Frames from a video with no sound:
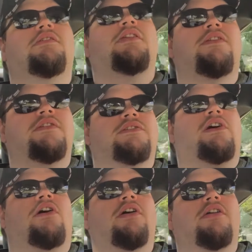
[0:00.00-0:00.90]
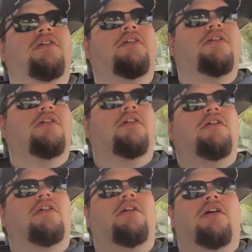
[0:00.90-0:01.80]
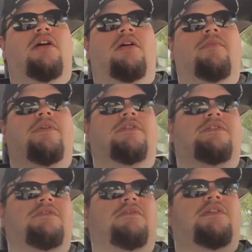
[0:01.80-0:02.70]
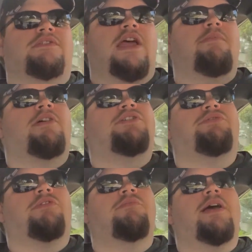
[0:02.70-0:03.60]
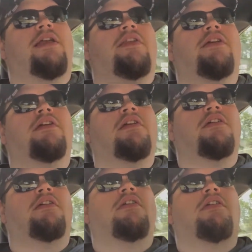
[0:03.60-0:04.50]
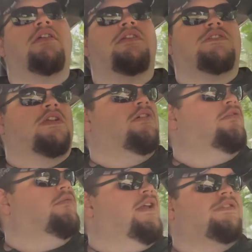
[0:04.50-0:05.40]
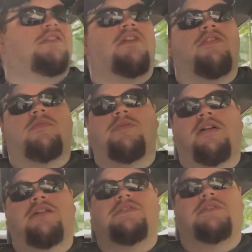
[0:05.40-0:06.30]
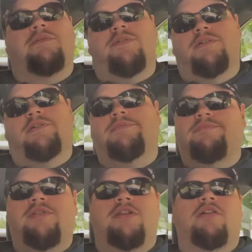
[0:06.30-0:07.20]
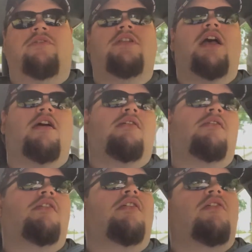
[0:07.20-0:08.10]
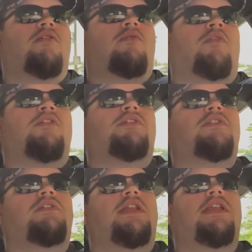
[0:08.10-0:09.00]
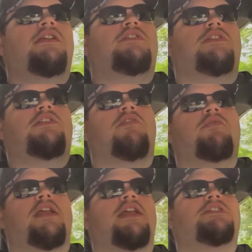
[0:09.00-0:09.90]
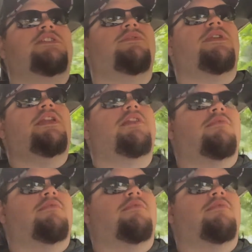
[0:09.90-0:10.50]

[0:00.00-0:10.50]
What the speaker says: in this car. There's that much room back there, so that's another plus. If you're you got one or two kids and you don't want an SUV, you